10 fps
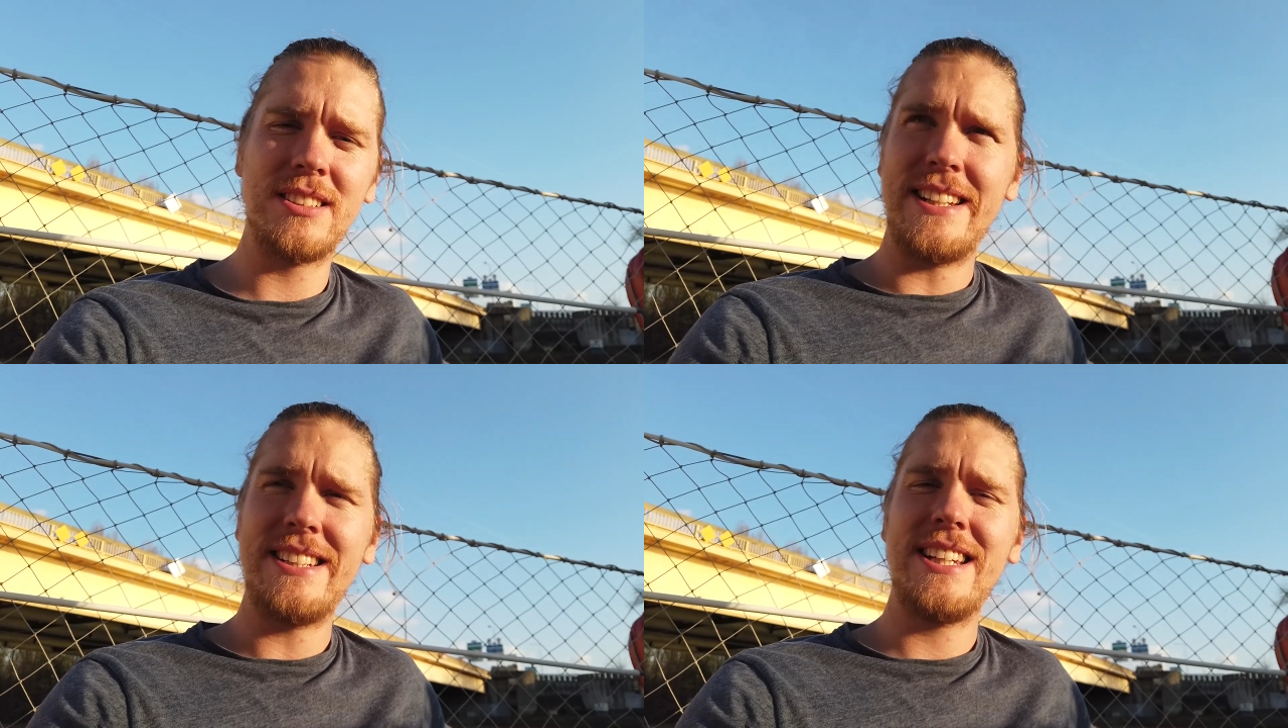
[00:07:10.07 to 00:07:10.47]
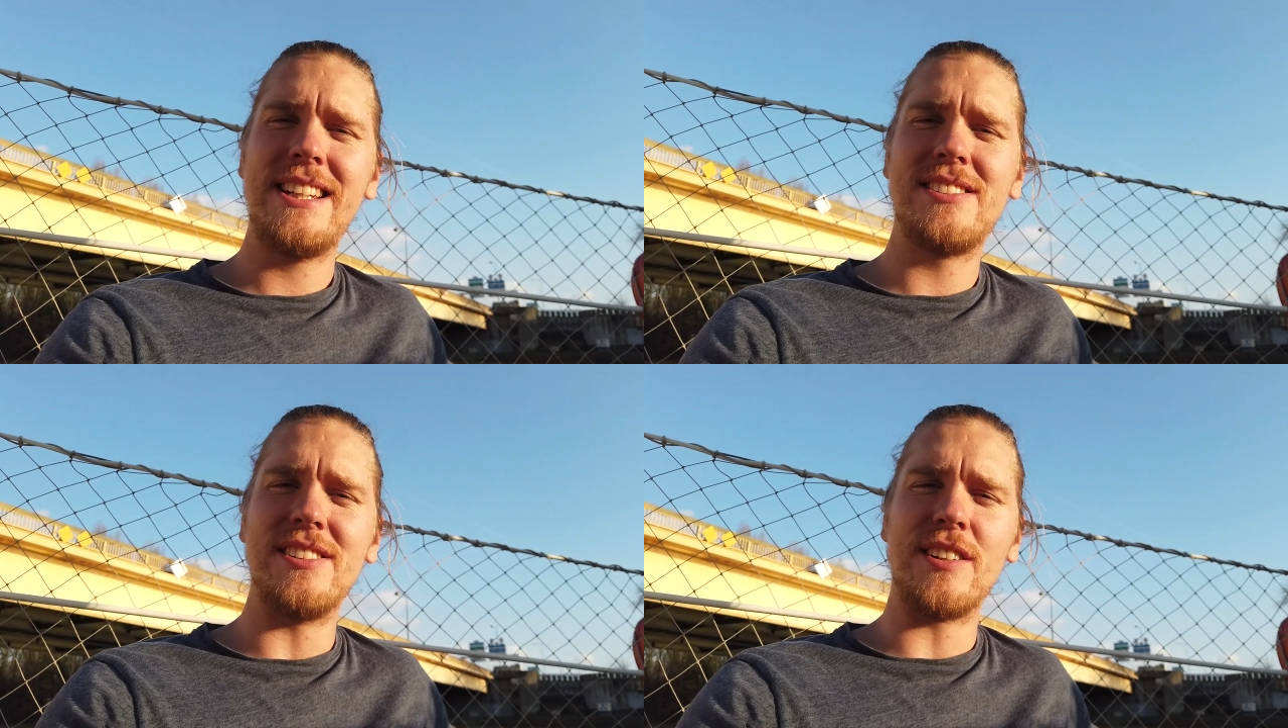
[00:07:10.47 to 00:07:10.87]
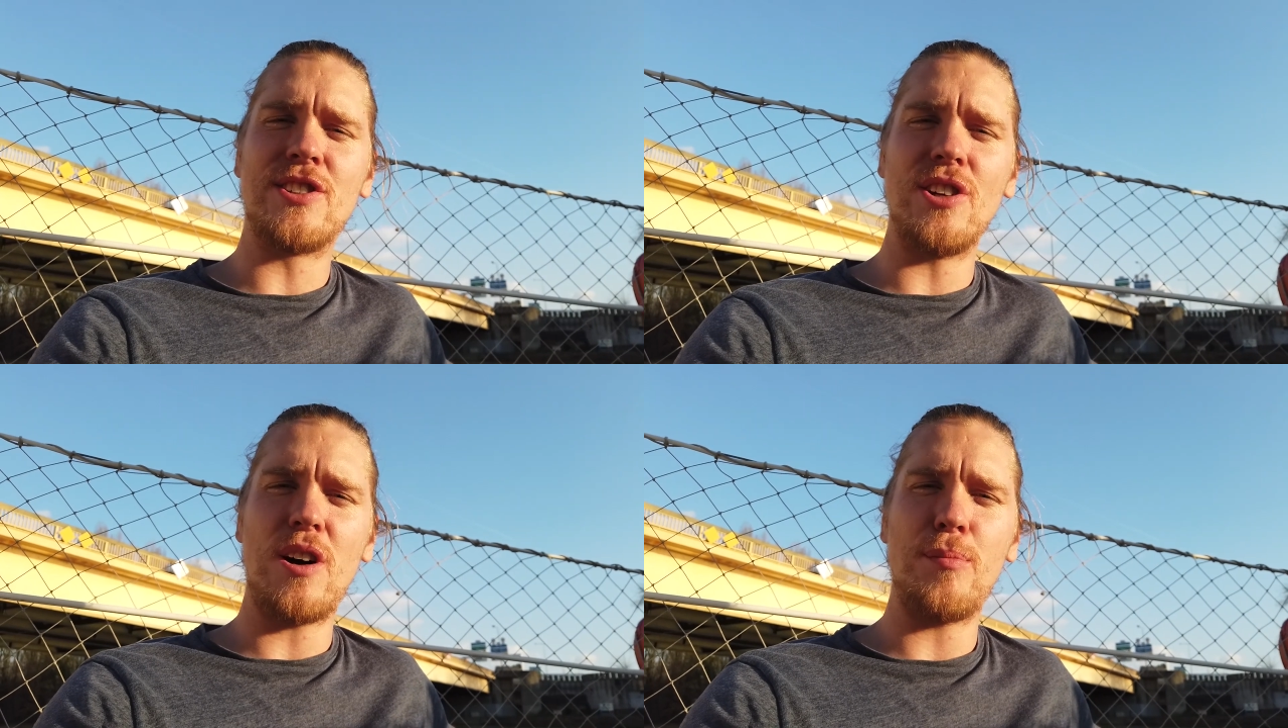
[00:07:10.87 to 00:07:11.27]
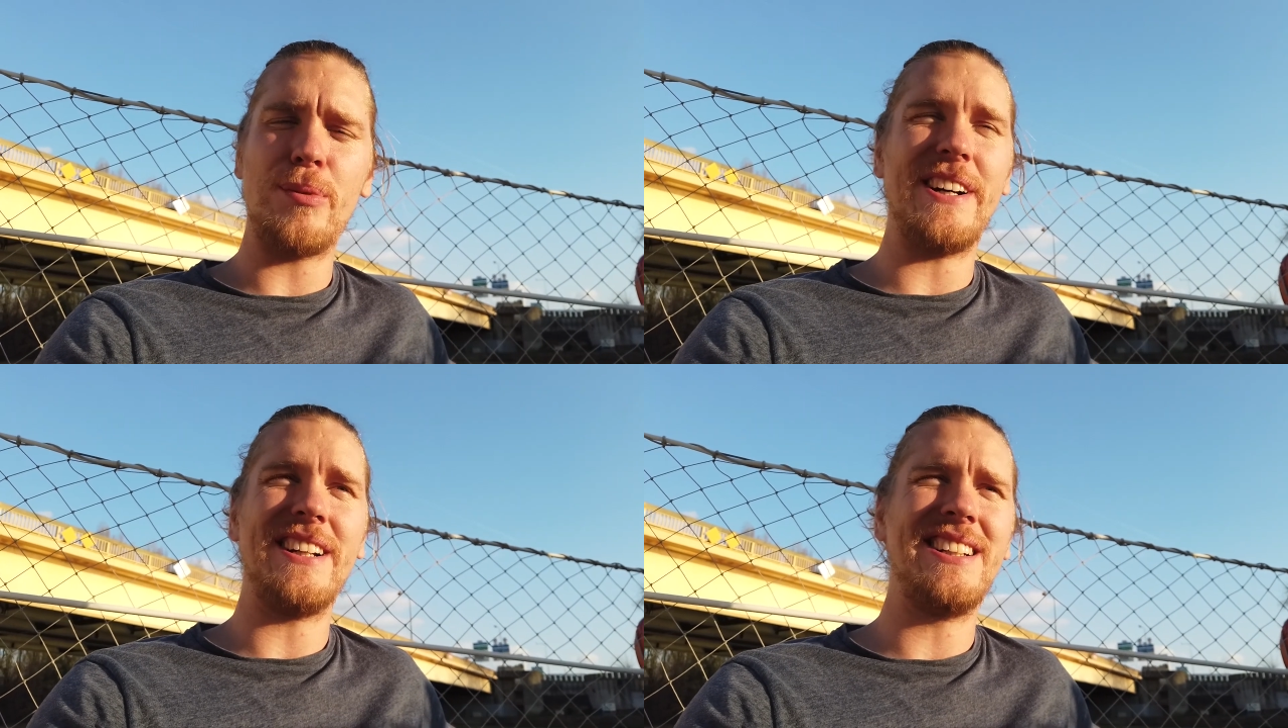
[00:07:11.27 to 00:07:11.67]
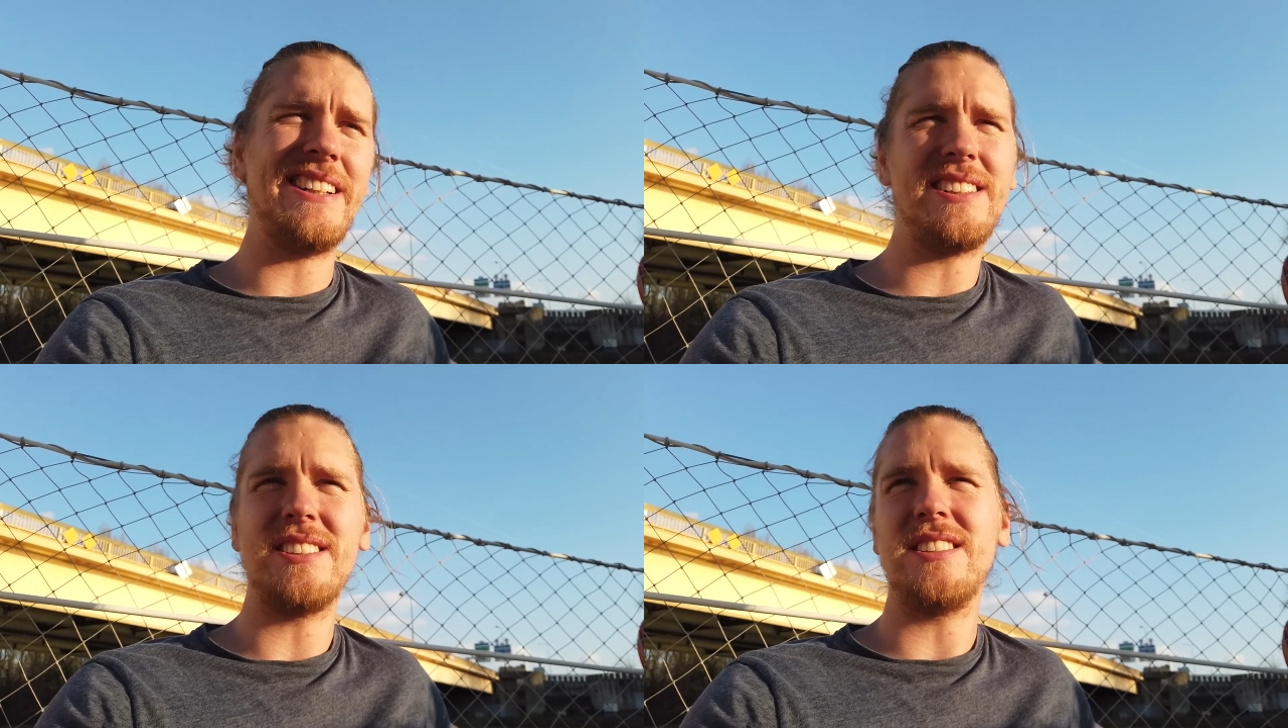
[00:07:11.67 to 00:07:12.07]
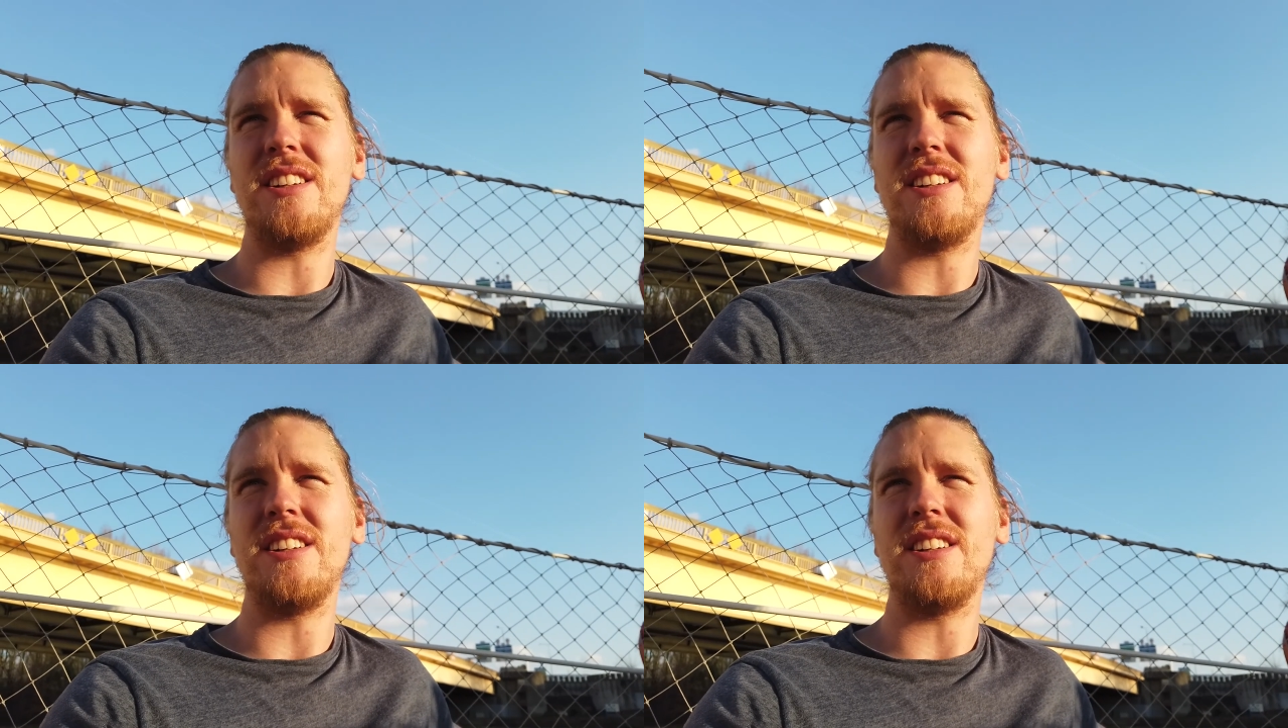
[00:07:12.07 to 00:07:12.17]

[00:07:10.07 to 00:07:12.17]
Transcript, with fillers: I need a job, I need